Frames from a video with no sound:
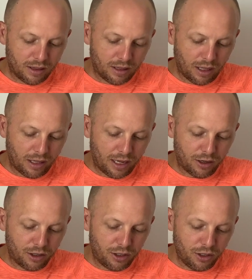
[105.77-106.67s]
The
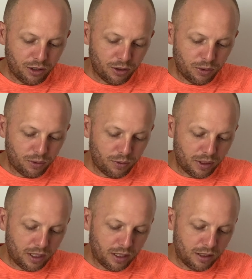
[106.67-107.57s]
letter U
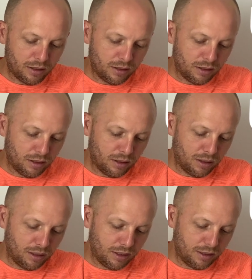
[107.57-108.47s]
is
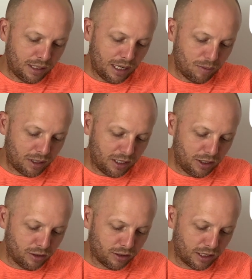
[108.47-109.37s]
the same on
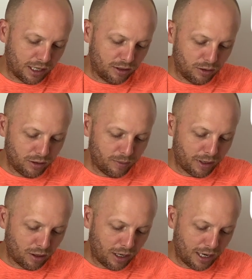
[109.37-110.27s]
either side, so it doesn't
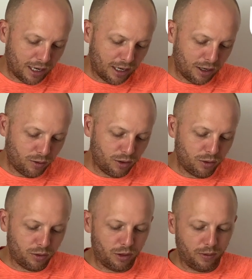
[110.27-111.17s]
matter how
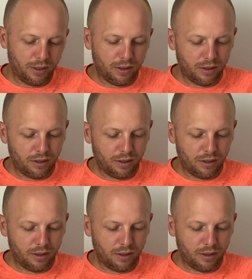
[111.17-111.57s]
you glue it.